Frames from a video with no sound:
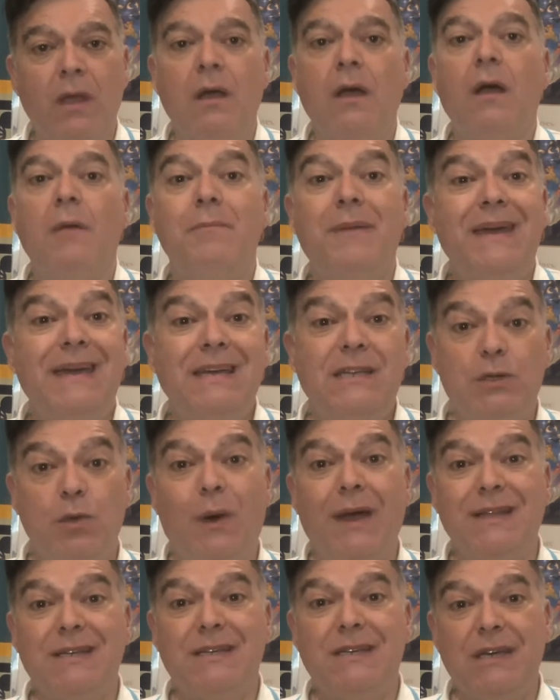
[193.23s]

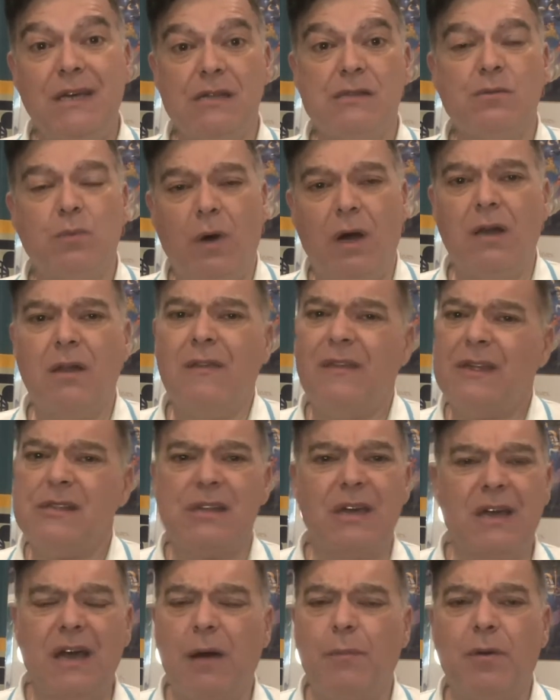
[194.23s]
P20 is one, and there's
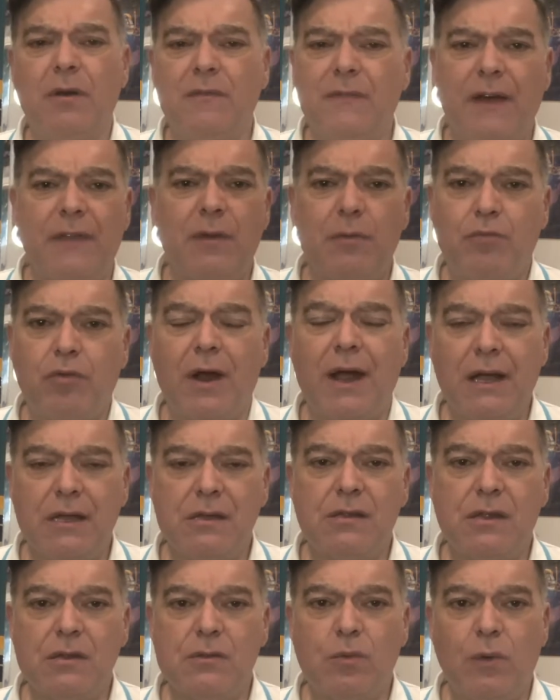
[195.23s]
a couple of other
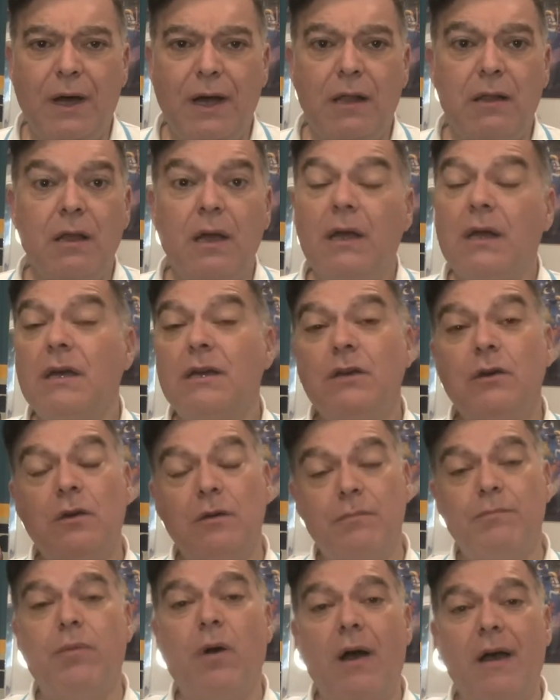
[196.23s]
brands as well. You
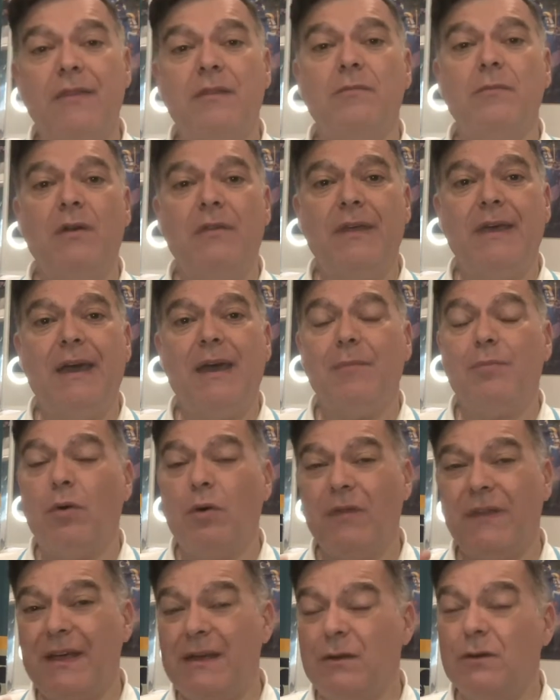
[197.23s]
can buy them at the
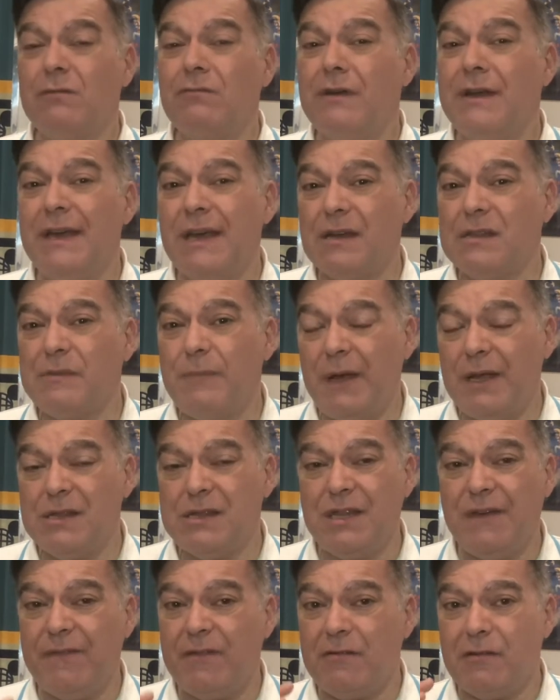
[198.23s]
airport. They look really
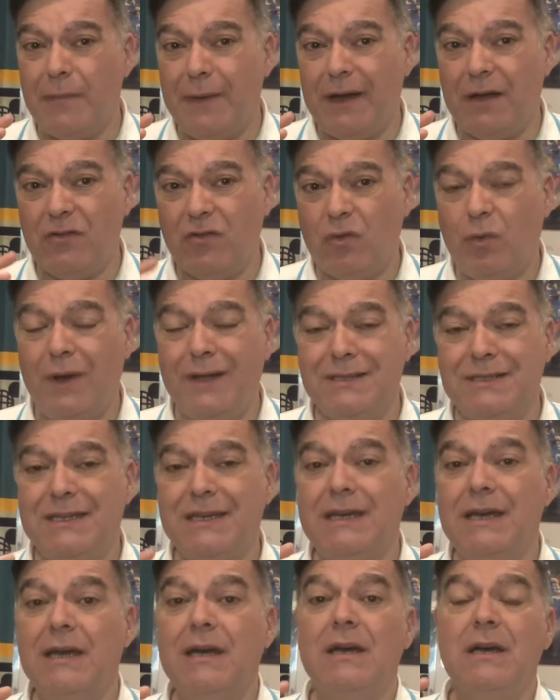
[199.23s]
expensive. They're about
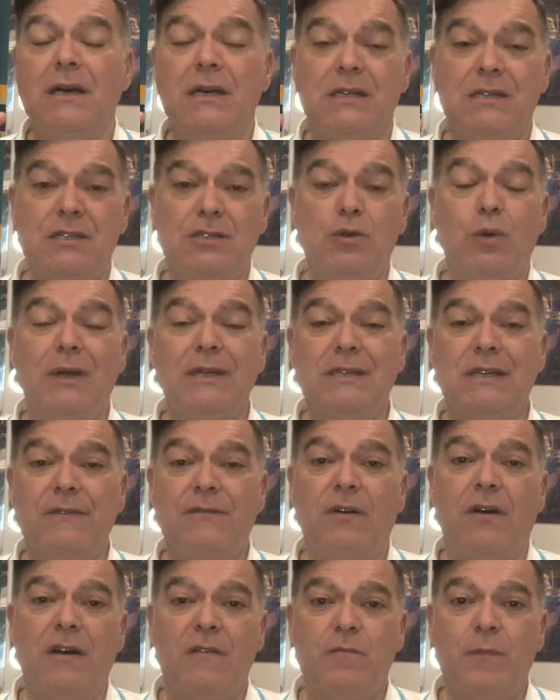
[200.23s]
20 to
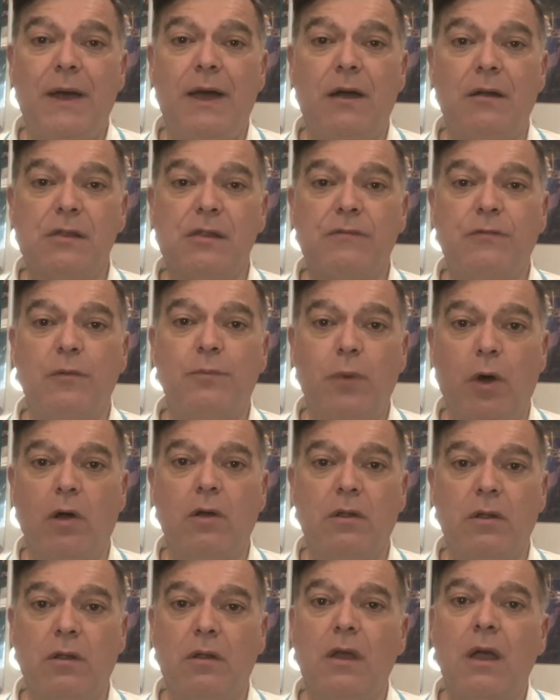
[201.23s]
25 pounds for a
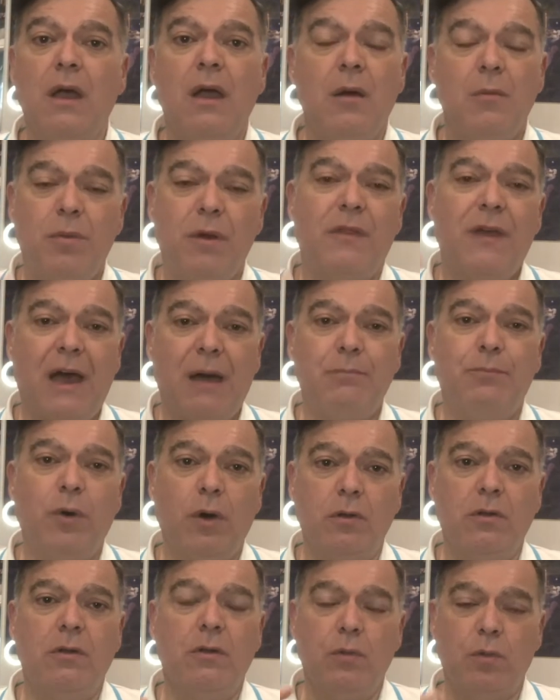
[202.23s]
bottle, but that
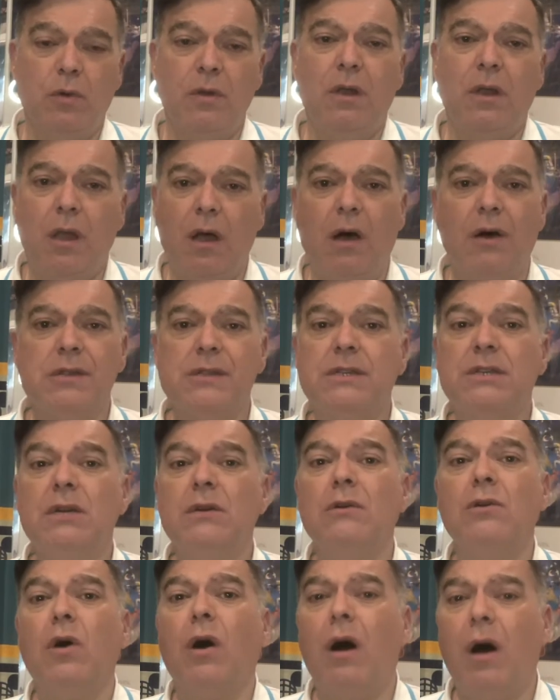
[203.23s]
bottle will last you
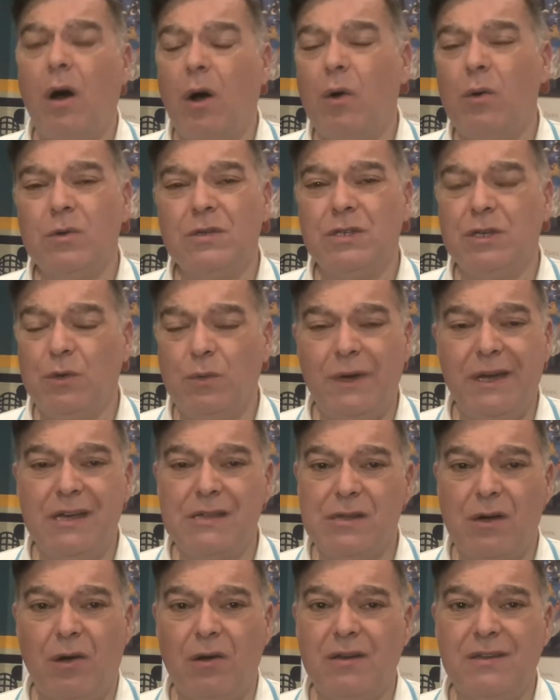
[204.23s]
your whole 2
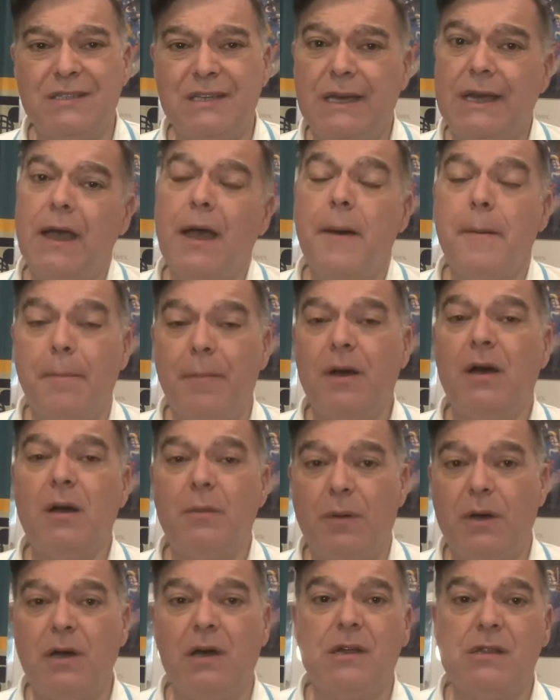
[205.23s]
weeks holiday per
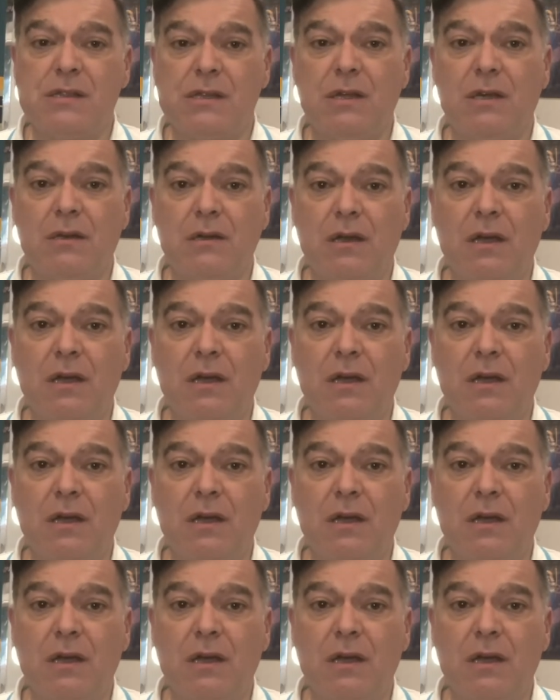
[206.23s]
person.